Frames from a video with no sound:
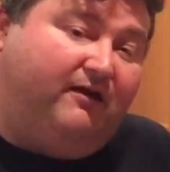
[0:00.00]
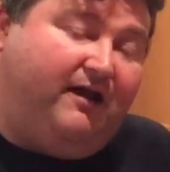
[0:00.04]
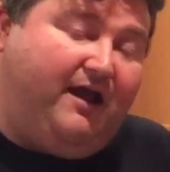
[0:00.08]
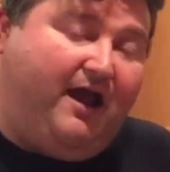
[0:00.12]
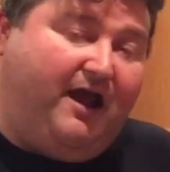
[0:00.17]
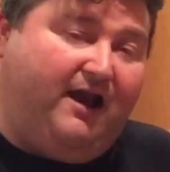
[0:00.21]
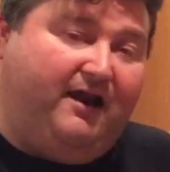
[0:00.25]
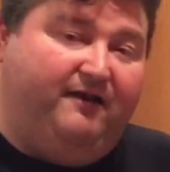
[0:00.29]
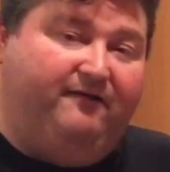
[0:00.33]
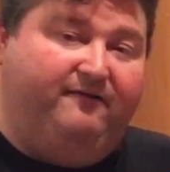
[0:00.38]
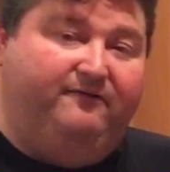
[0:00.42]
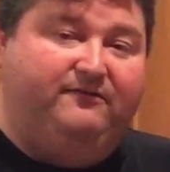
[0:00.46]

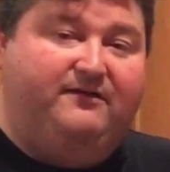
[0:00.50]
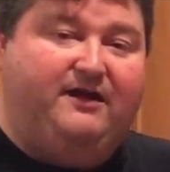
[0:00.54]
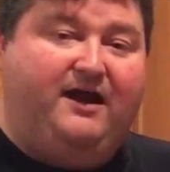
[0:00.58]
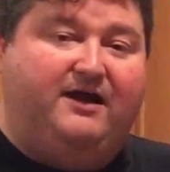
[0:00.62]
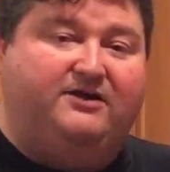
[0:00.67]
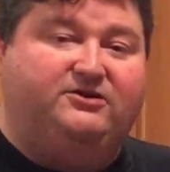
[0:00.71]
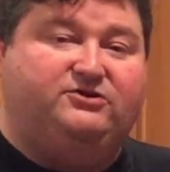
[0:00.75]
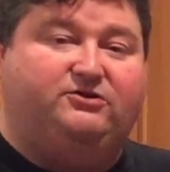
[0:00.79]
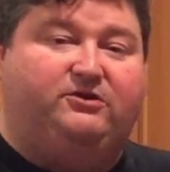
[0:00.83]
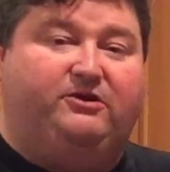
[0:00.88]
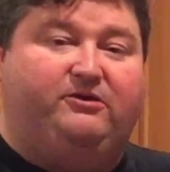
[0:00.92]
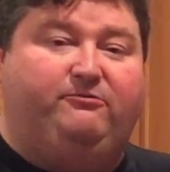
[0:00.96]
kind of
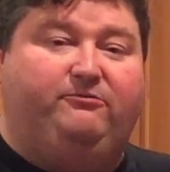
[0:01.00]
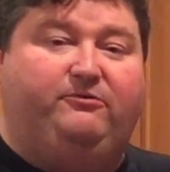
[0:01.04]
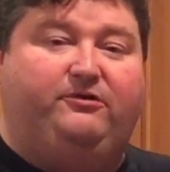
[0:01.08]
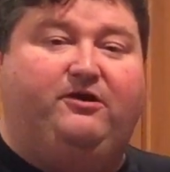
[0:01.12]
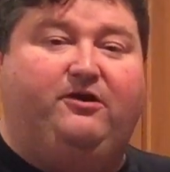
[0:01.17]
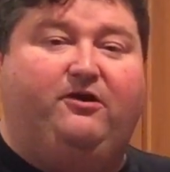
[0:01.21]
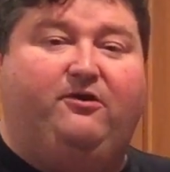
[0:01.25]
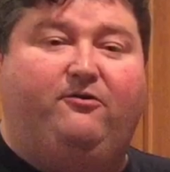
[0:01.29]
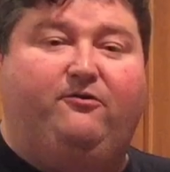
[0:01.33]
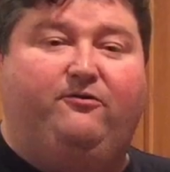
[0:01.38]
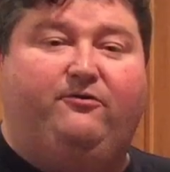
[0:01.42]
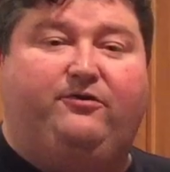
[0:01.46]
naturally would
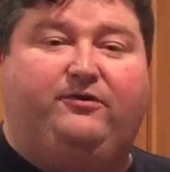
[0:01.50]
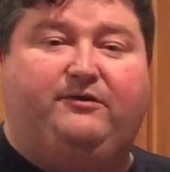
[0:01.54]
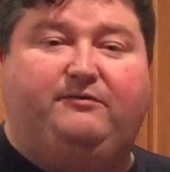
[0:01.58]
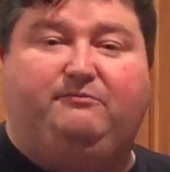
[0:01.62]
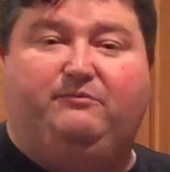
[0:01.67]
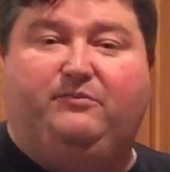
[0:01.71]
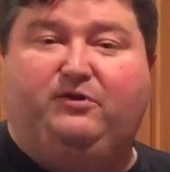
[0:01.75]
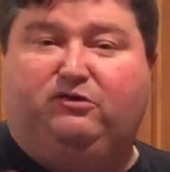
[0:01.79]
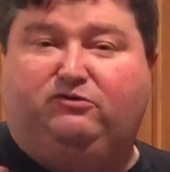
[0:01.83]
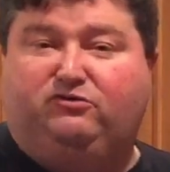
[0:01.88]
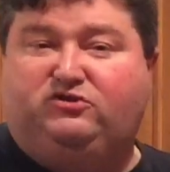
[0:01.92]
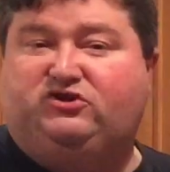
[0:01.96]
go with the
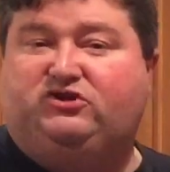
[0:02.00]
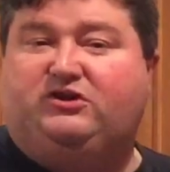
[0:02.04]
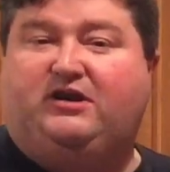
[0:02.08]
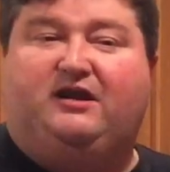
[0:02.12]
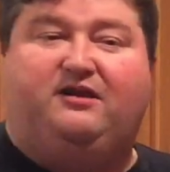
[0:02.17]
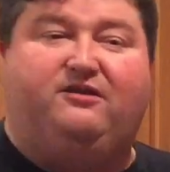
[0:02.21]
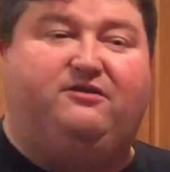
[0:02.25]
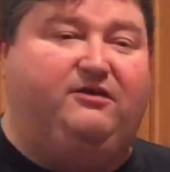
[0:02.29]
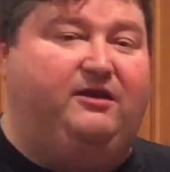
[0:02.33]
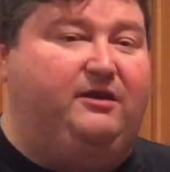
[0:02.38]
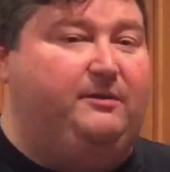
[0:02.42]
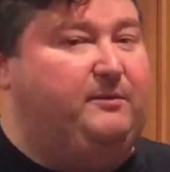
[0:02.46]

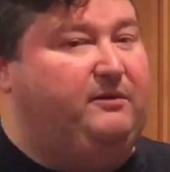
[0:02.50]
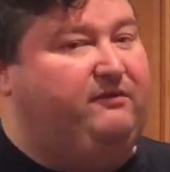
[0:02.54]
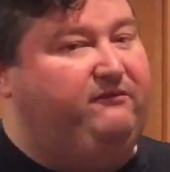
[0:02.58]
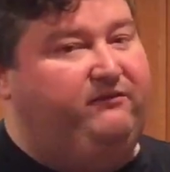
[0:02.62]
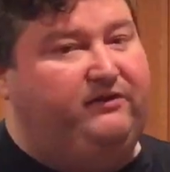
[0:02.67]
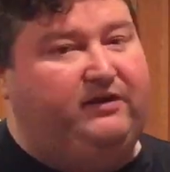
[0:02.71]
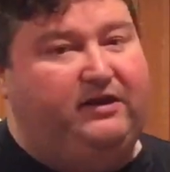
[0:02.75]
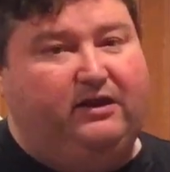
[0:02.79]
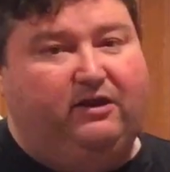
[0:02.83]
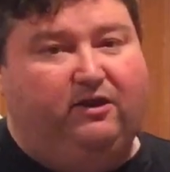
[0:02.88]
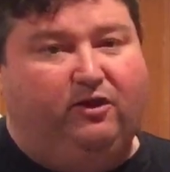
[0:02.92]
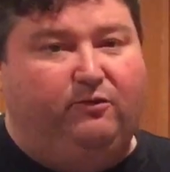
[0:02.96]
milkshake theme of
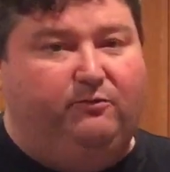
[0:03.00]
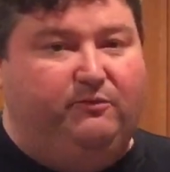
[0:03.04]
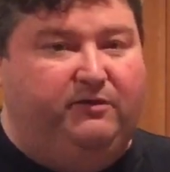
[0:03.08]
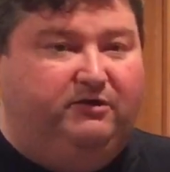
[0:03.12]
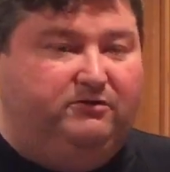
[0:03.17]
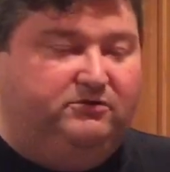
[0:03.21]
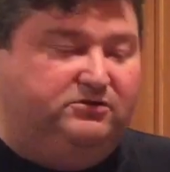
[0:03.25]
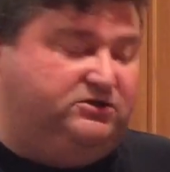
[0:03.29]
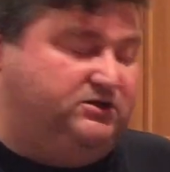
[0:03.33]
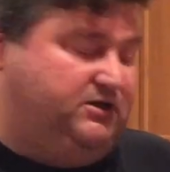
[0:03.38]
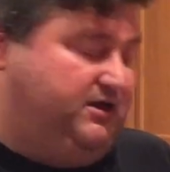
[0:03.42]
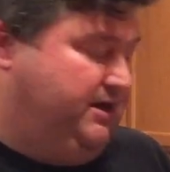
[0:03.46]
vanilla
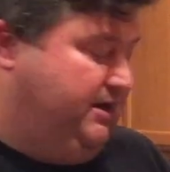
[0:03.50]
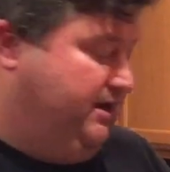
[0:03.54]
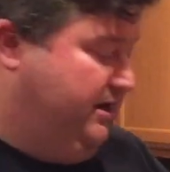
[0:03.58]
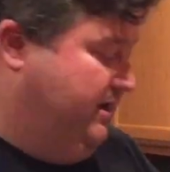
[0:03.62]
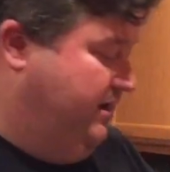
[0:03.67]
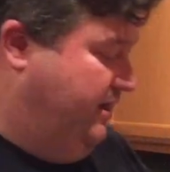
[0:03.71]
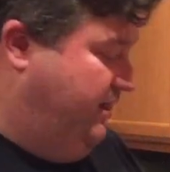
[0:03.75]
milkshake.